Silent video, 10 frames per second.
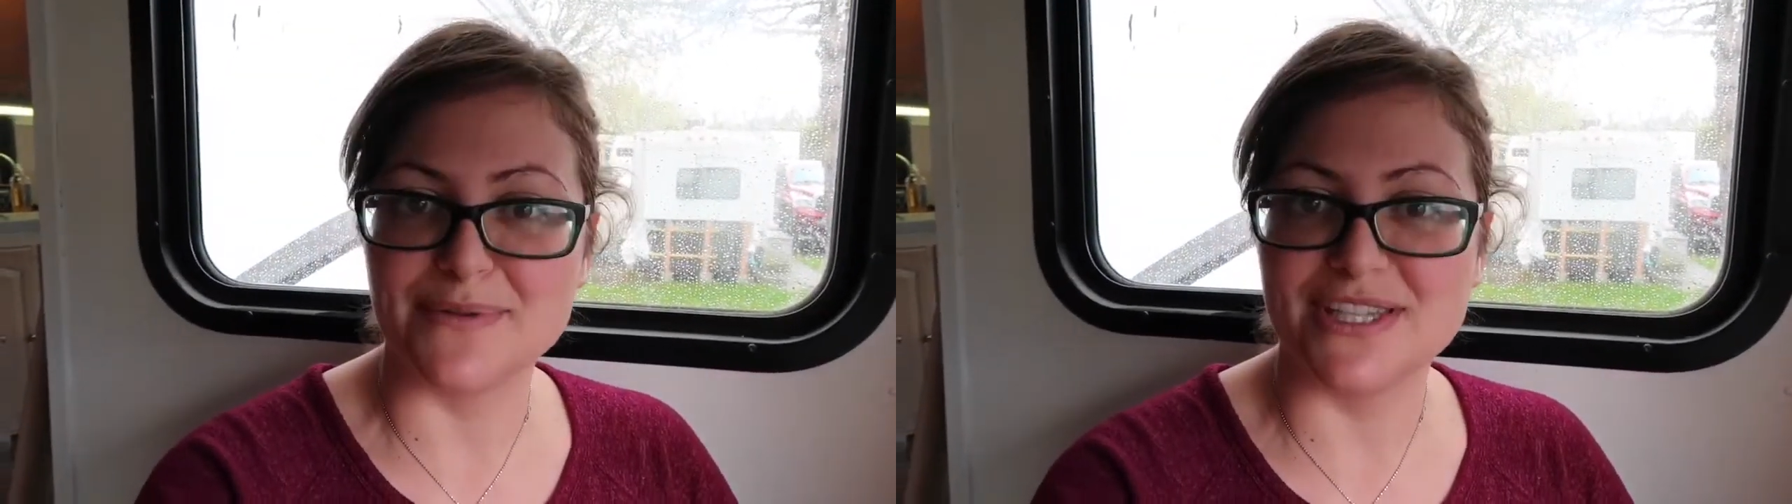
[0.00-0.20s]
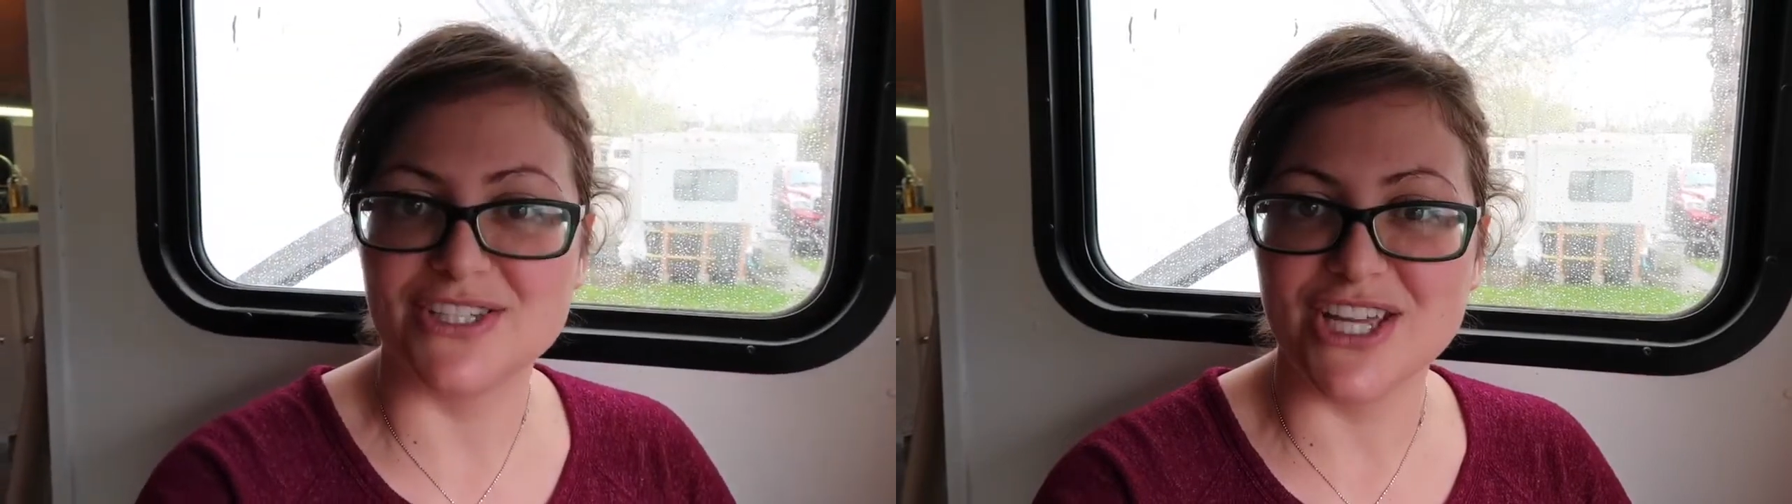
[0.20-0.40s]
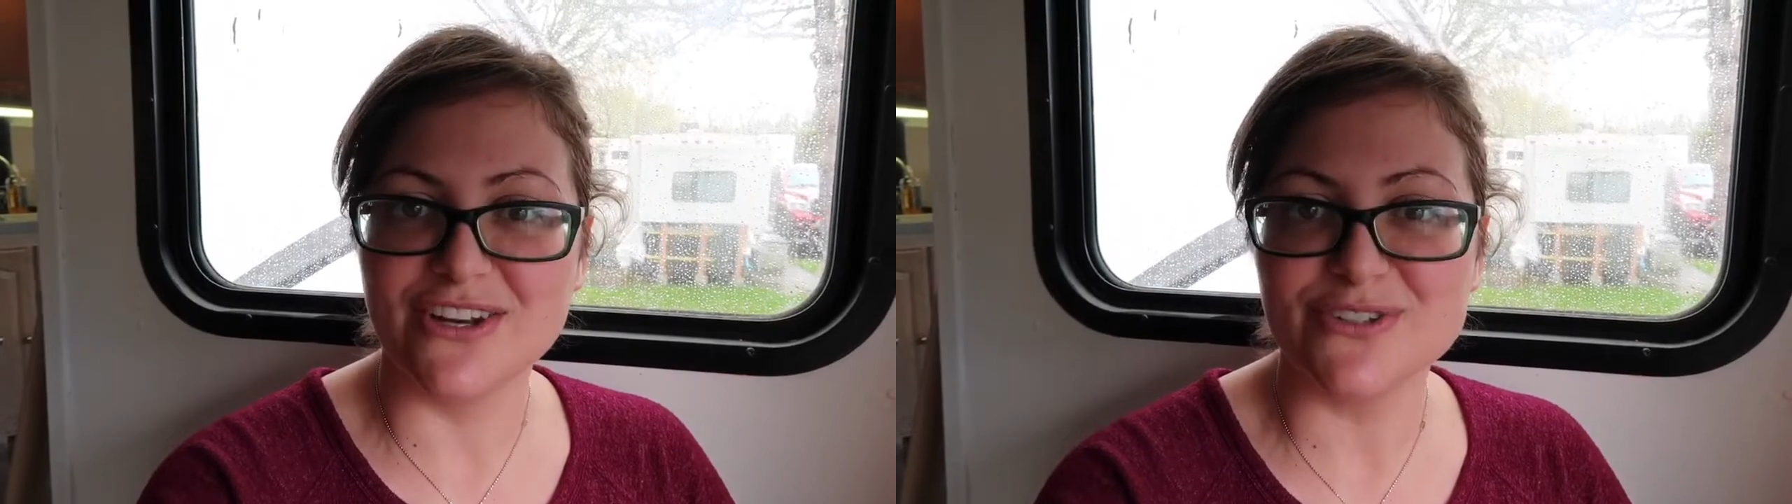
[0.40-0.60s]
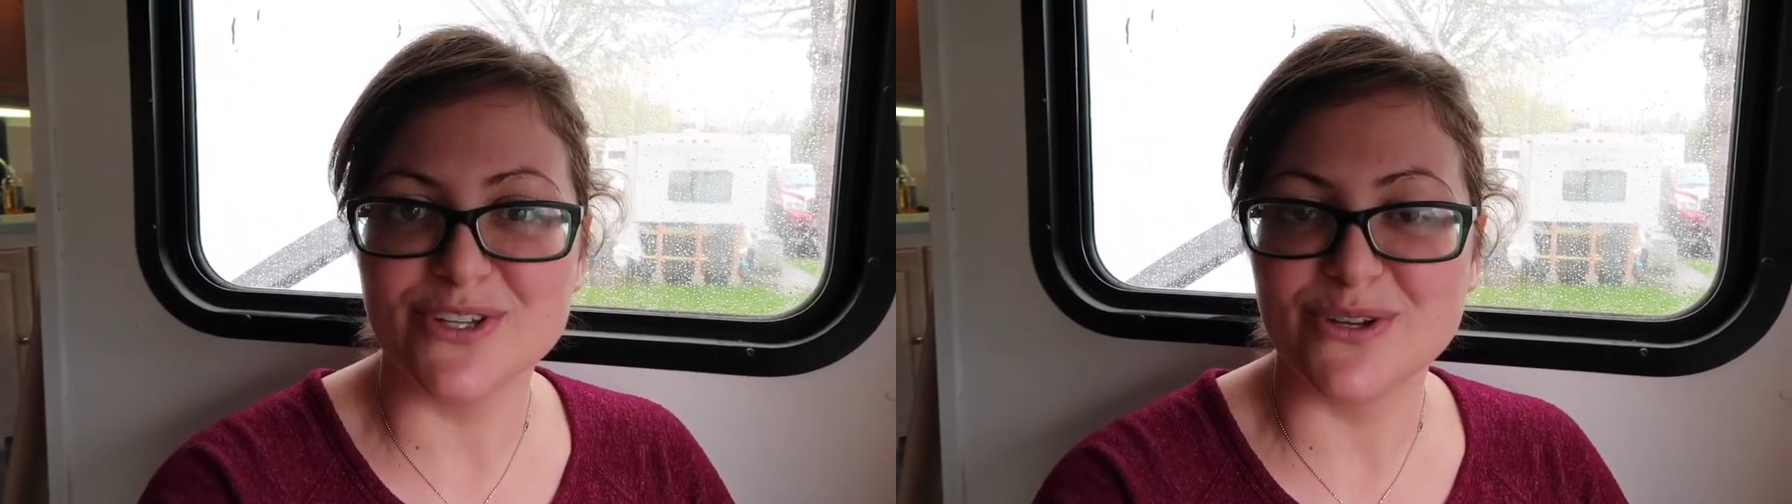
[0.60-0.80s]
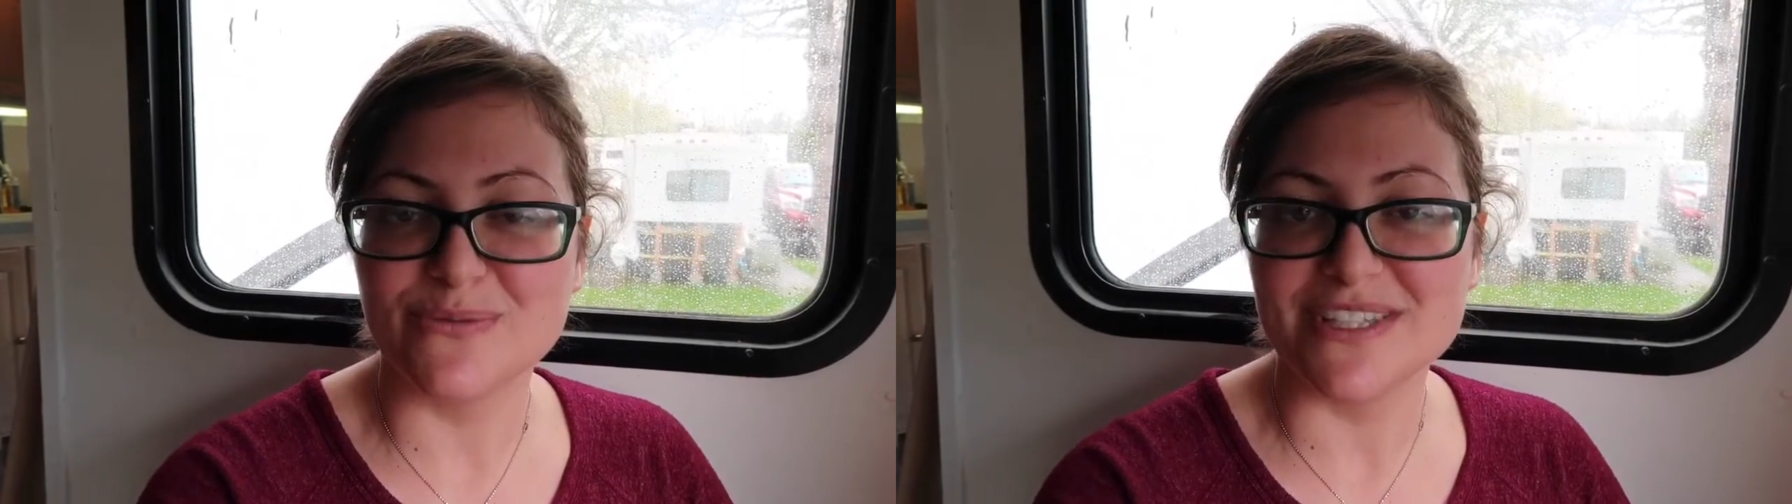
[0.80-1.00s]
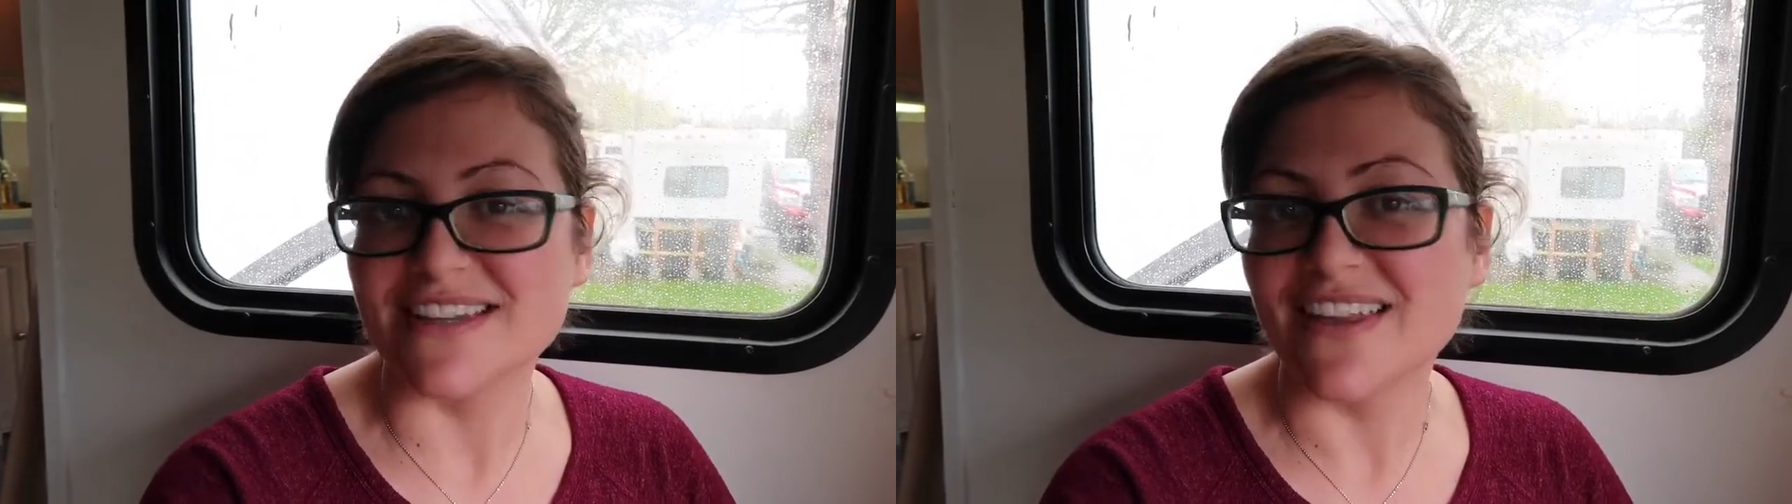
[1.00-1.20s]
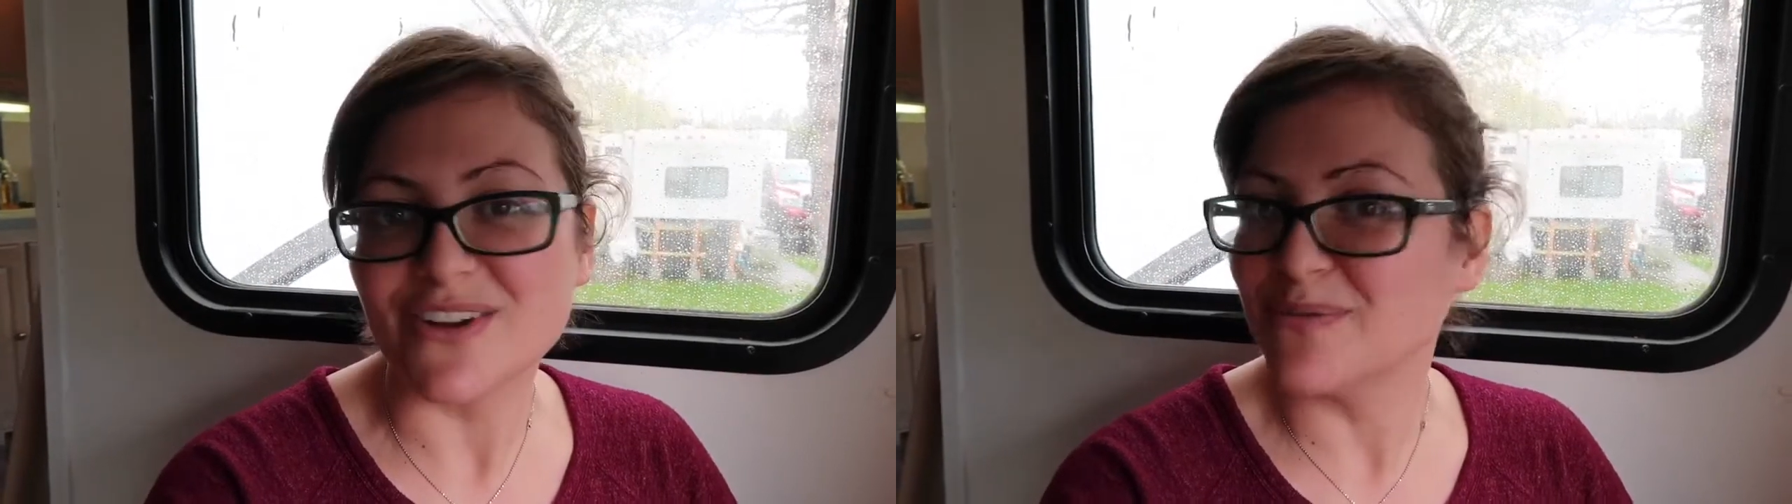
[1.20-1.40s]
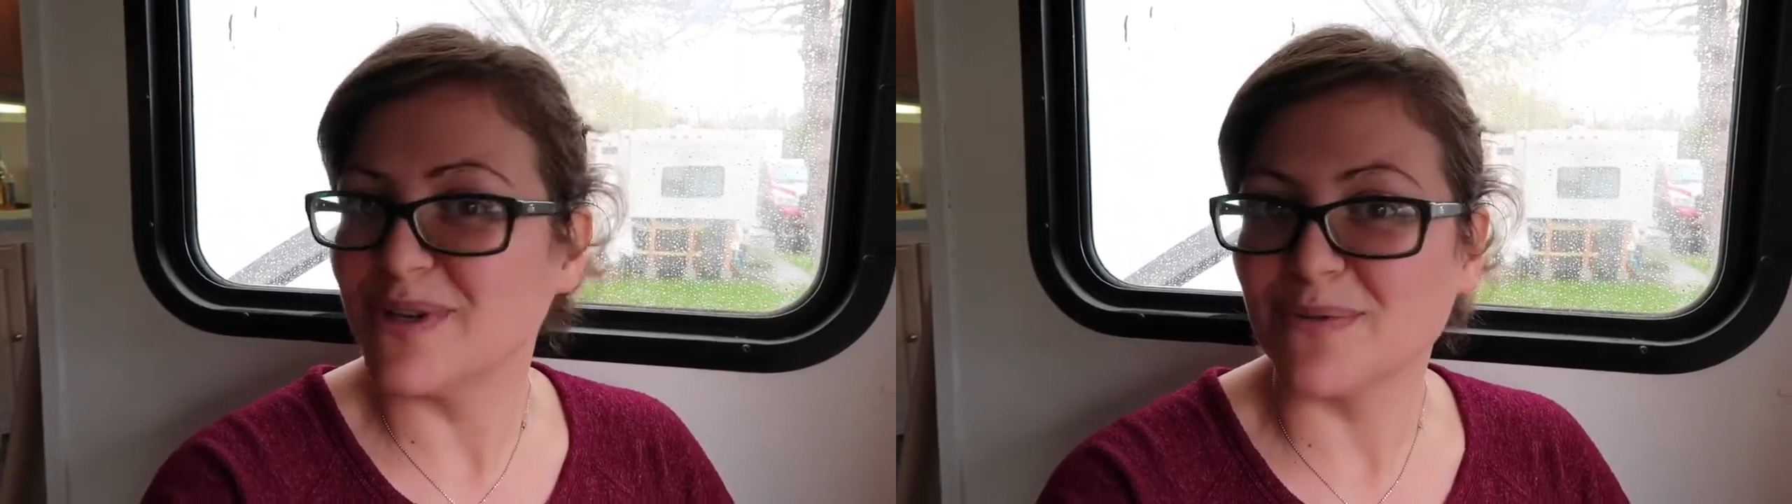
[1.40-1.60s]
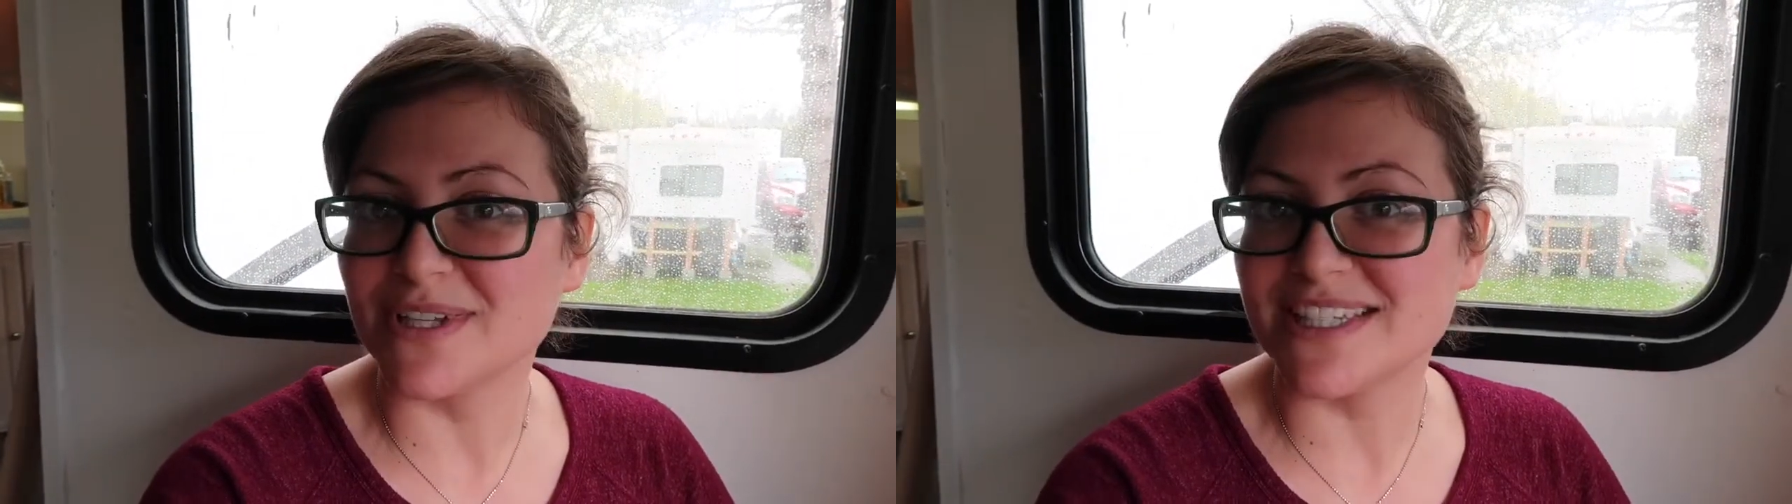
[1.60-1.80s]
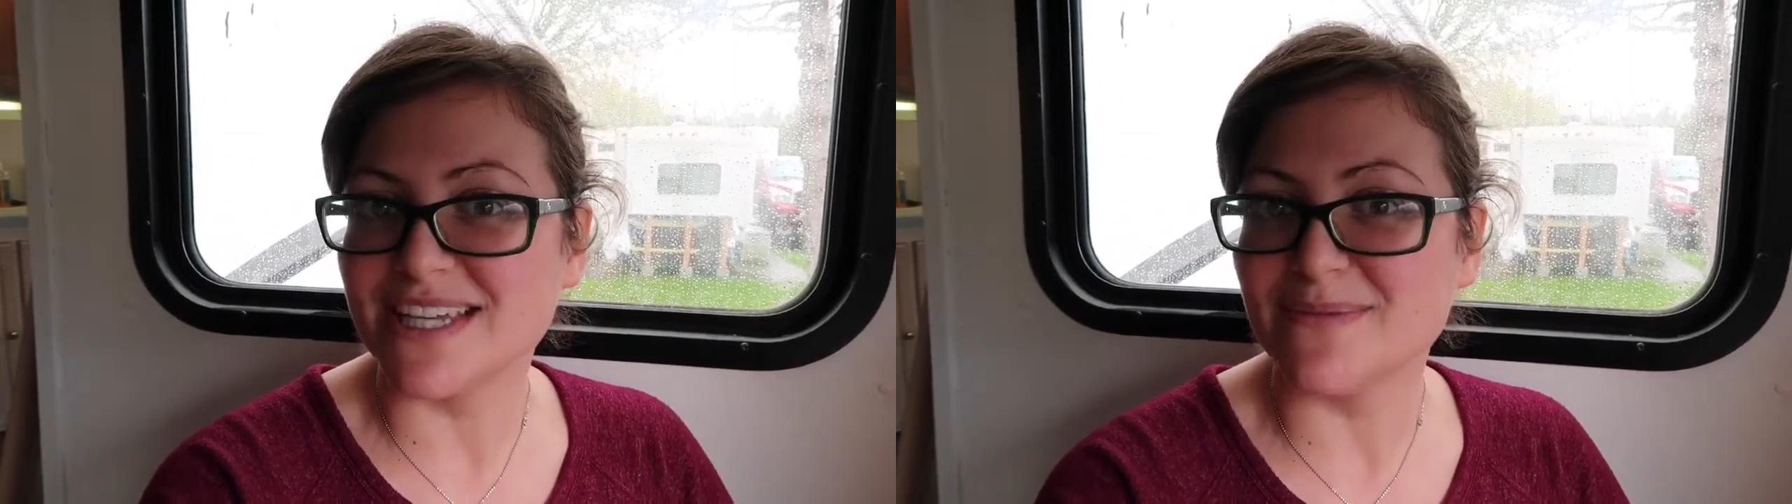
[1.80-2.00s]
to the channel so you don't miss other
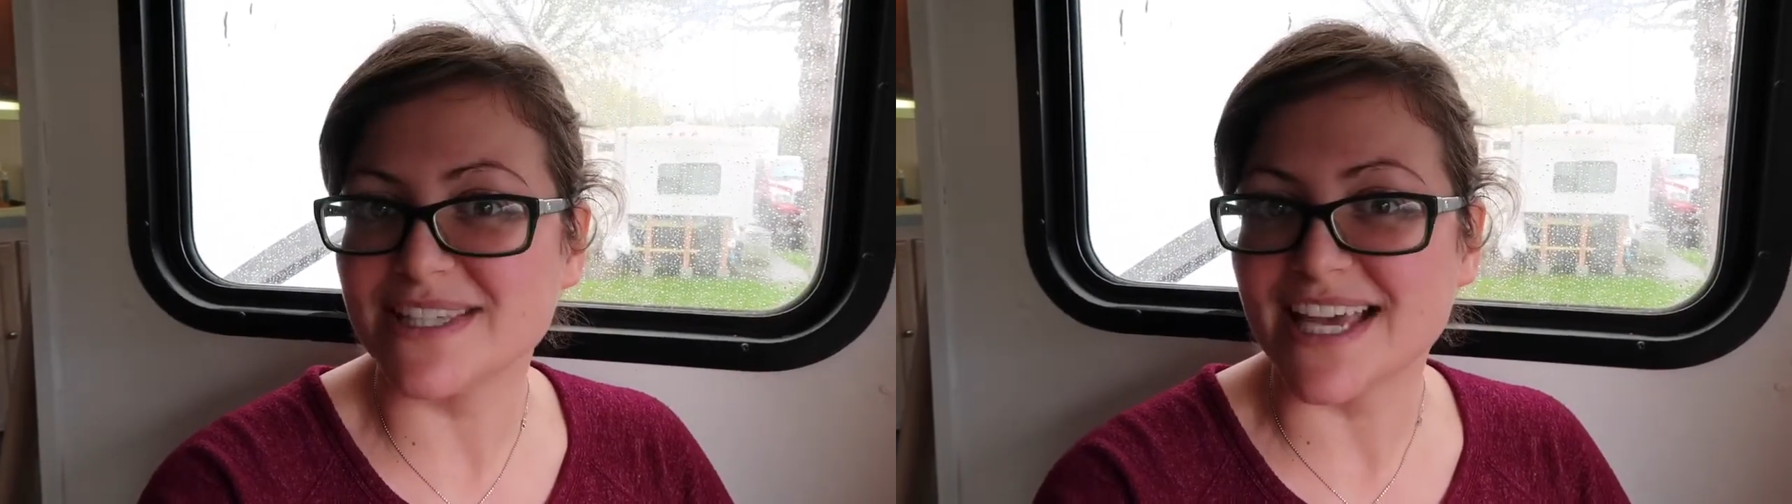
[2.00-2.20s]
minimalist tips